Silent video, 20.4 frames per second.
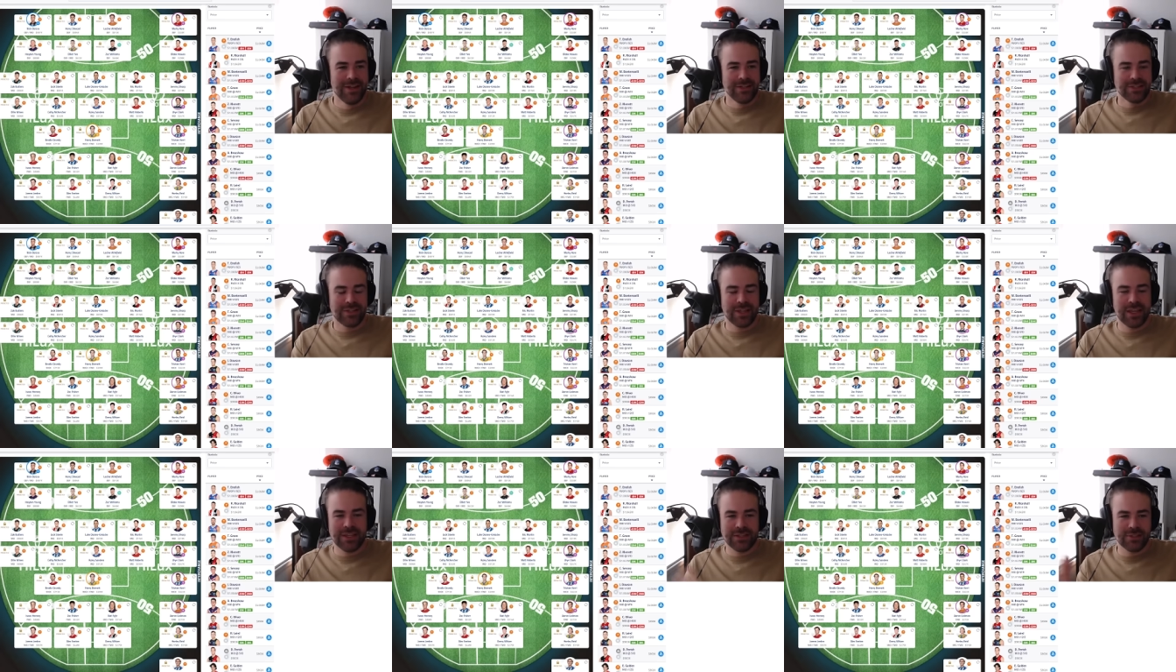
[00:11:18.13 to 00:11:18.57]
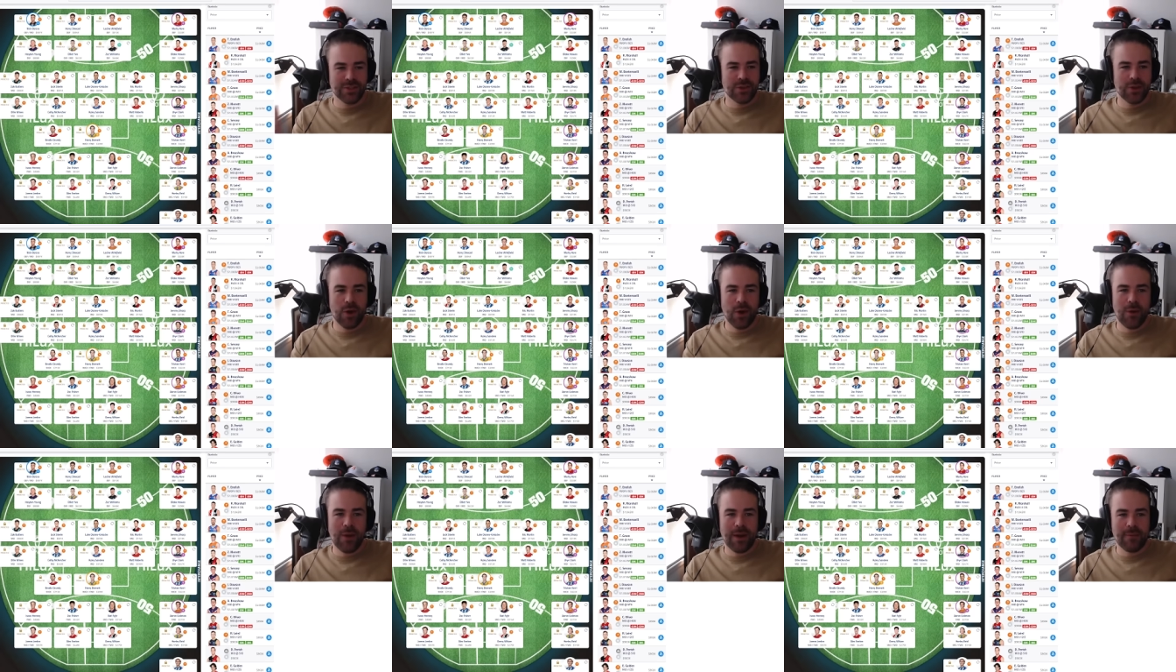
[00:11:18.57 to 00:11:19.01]
So yeah, so
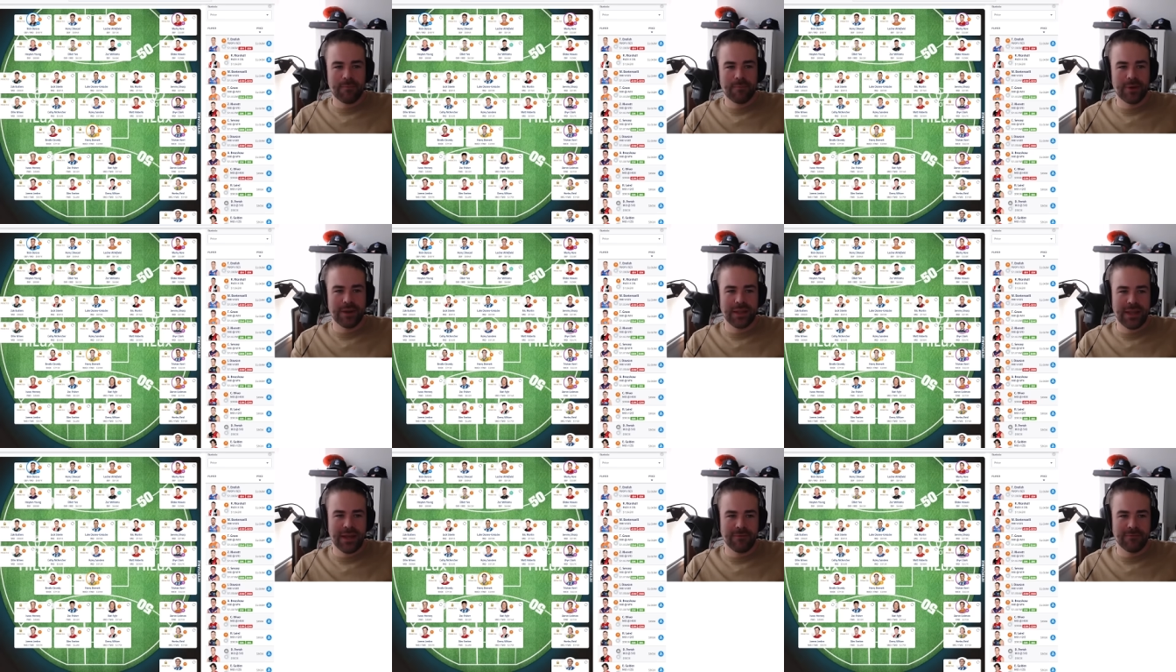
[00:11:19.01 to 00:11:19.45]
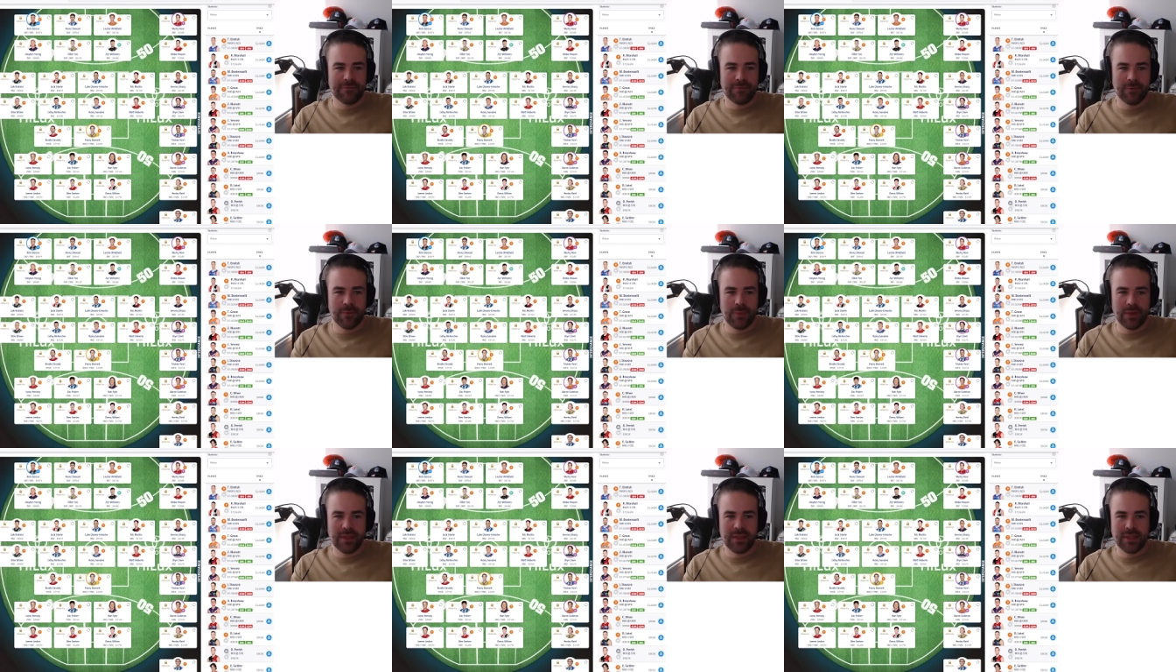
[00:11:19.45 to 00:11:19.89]
Yeo, I'm pretty
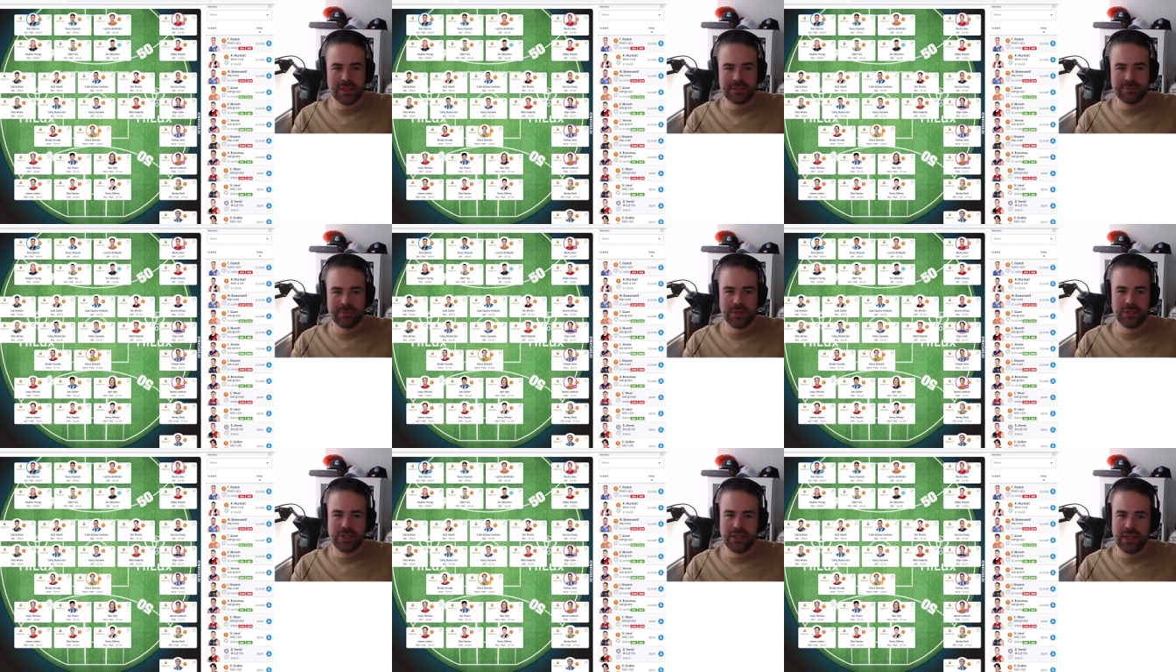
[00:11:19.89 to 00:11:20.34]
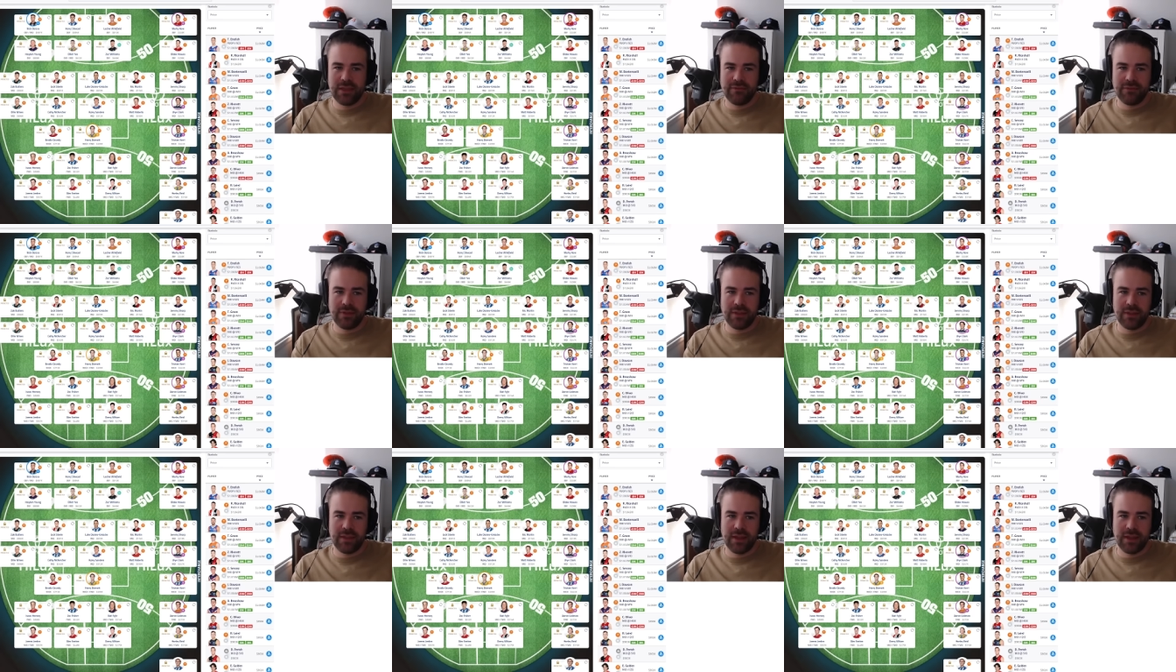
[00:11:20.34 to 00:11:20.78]
comfortable with, especially
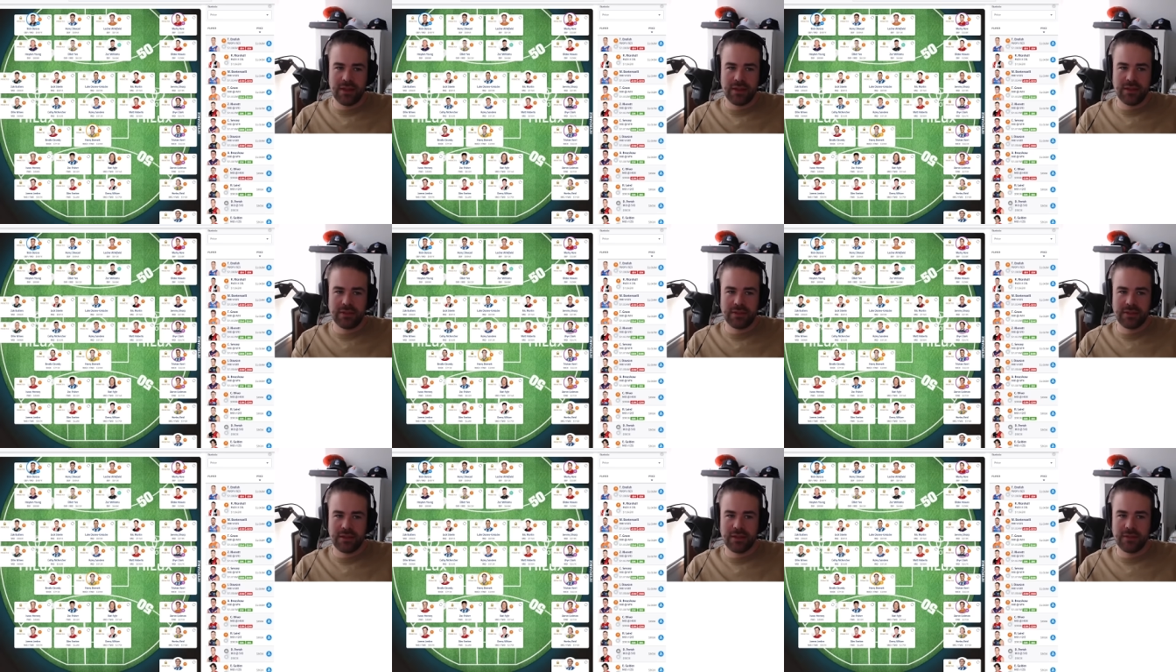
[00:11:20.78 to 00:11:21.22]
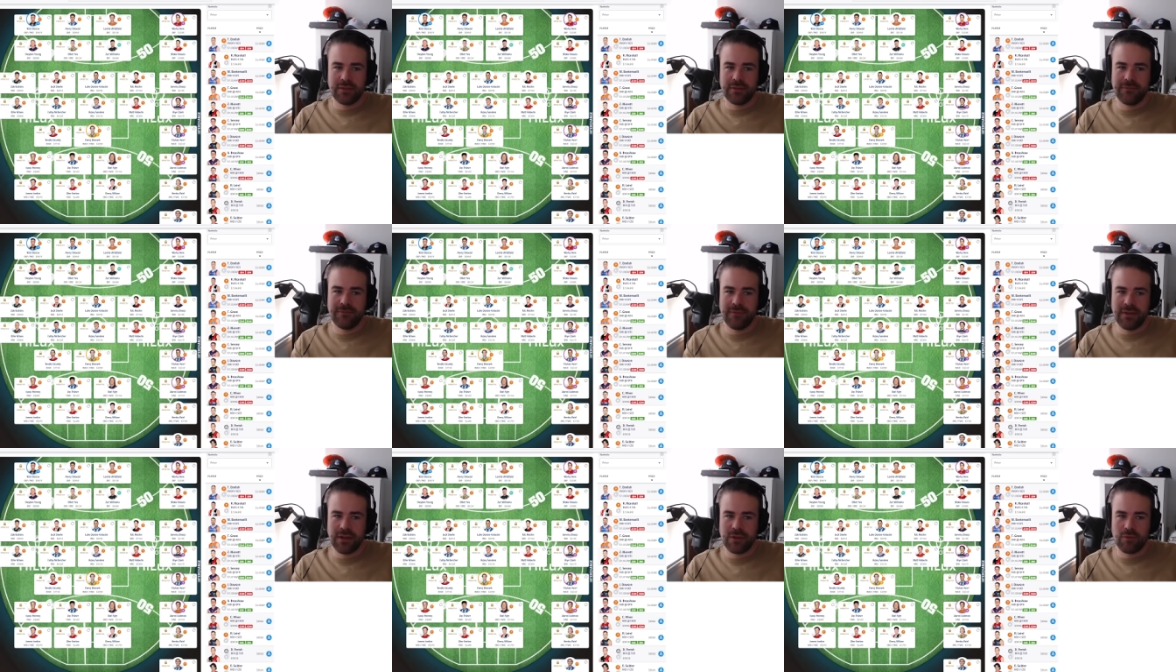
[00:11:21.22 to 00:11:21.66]
given that the
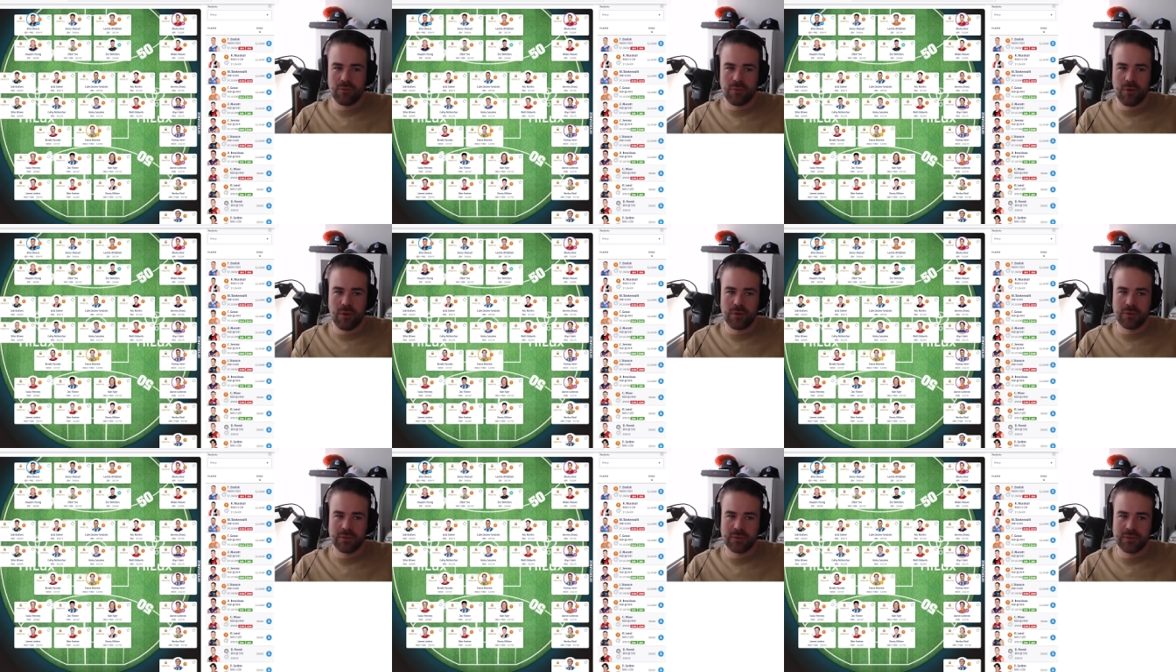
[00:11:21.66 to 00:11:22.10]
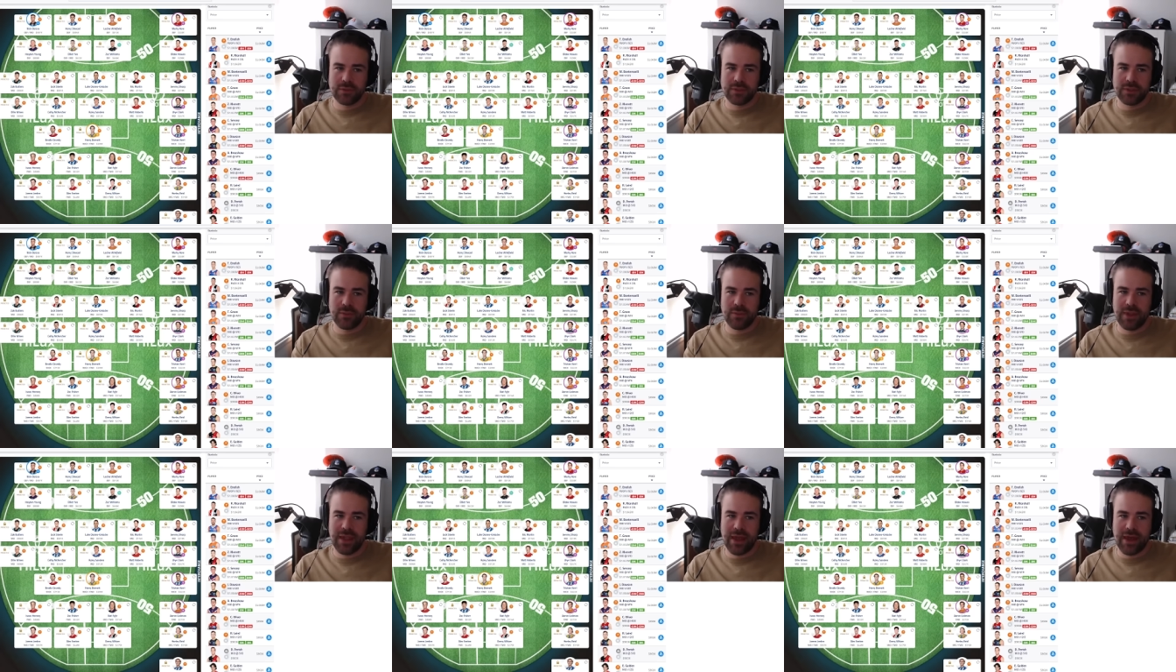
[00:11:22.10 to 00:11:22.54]
defender roles
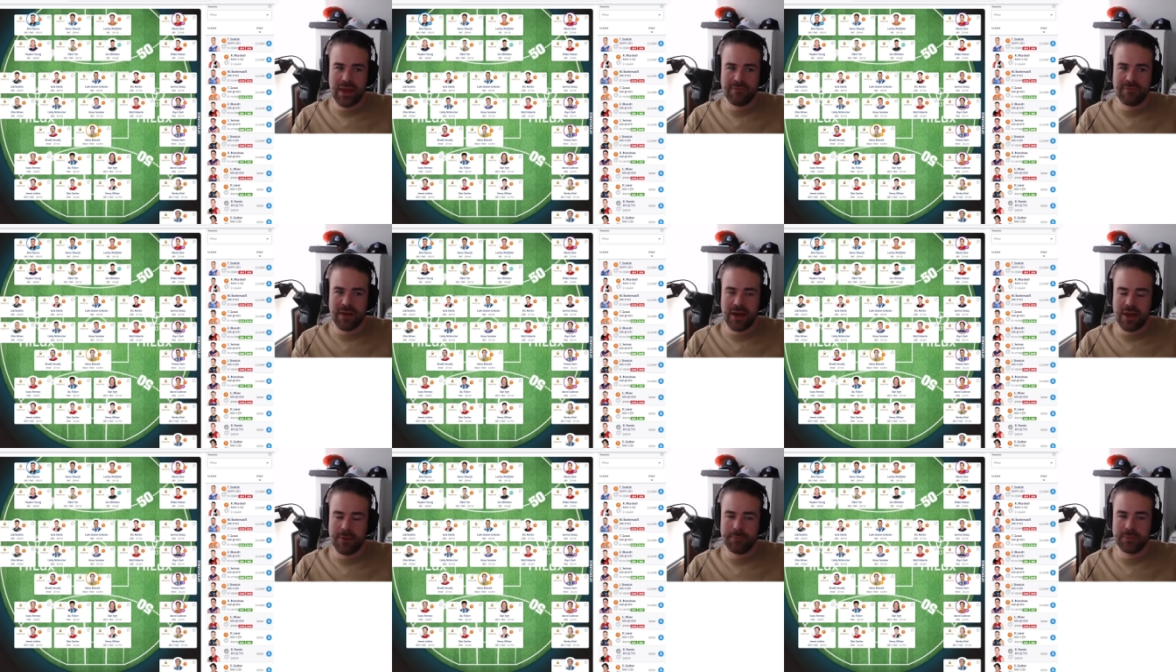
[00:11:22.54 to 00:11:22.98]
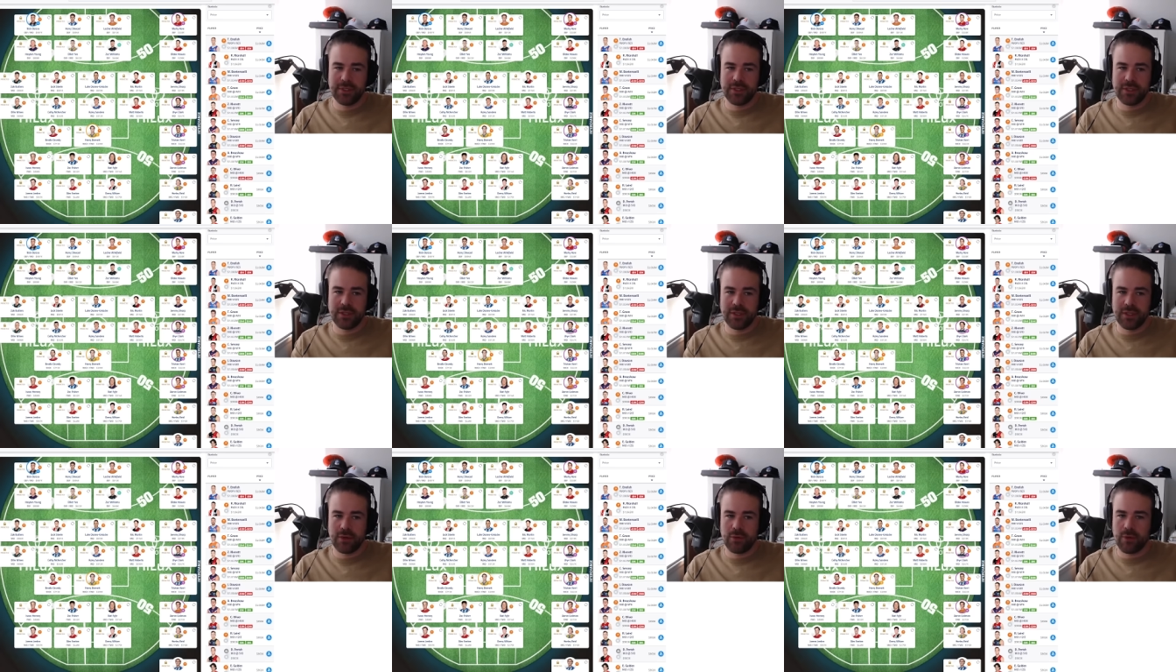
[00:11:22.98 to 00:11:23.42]
that we have aren't
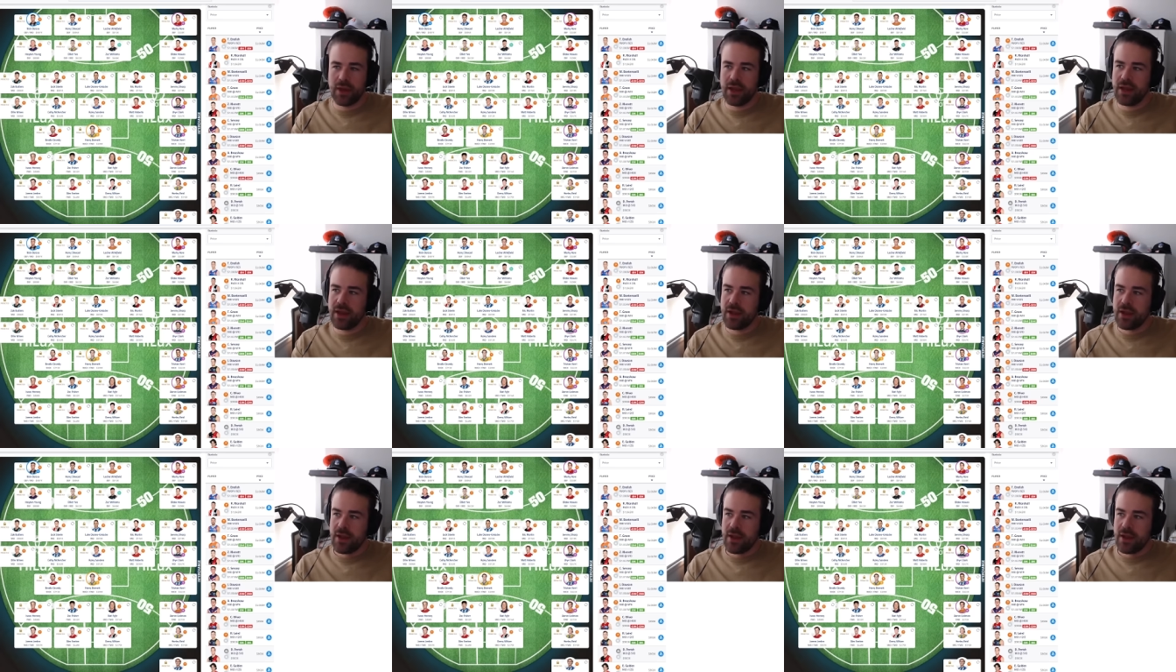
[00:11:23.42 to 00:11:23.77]
particularly great.